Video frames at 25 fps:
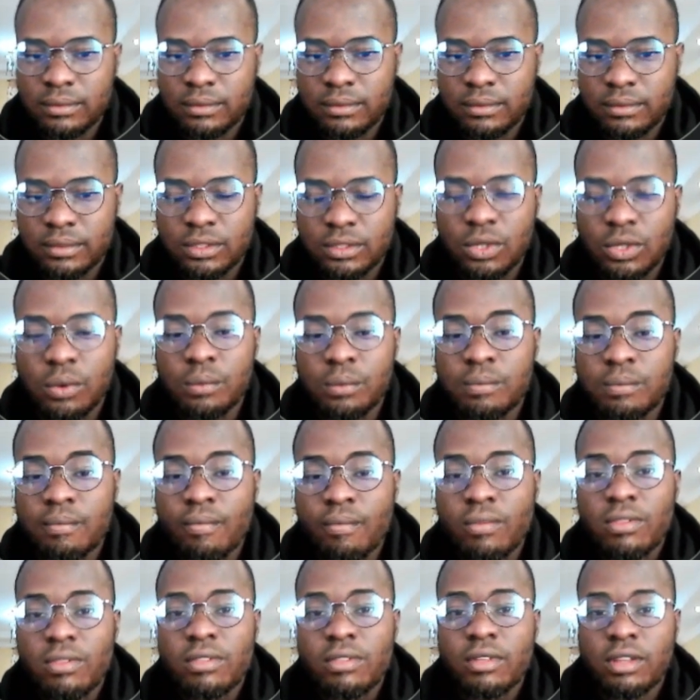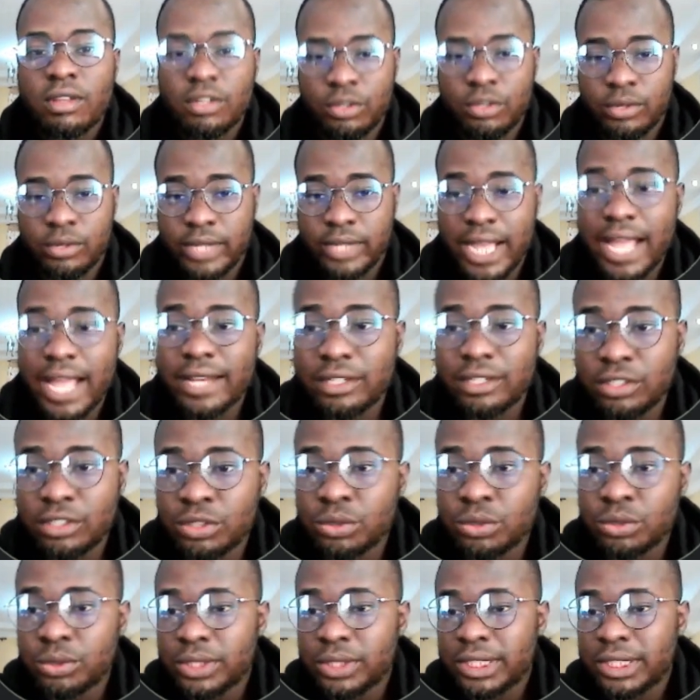So you can
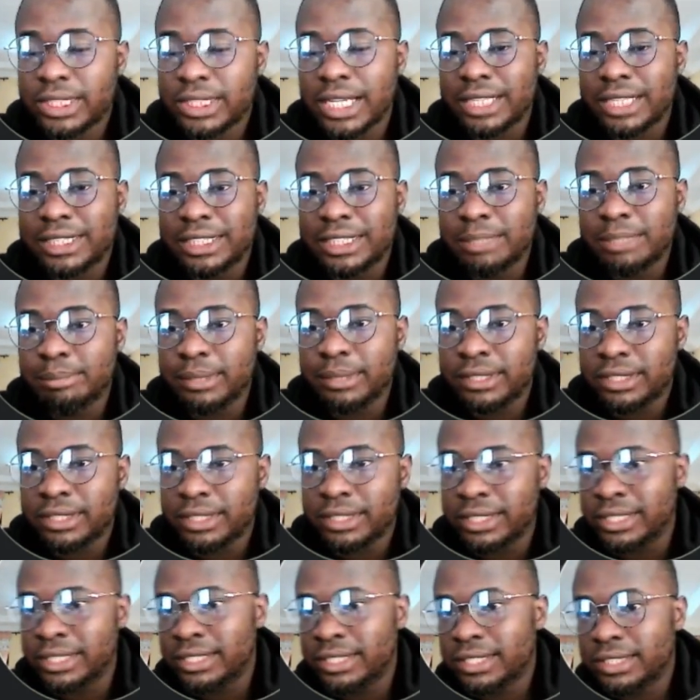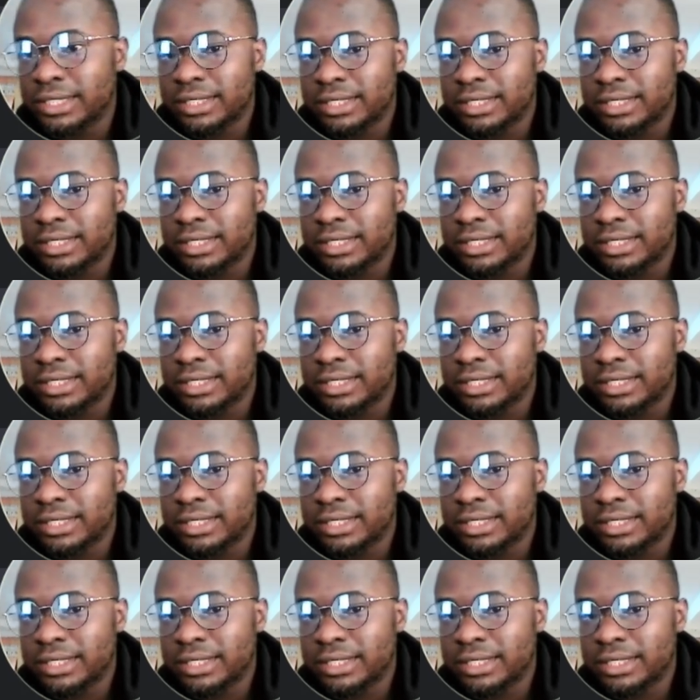use ChatGPT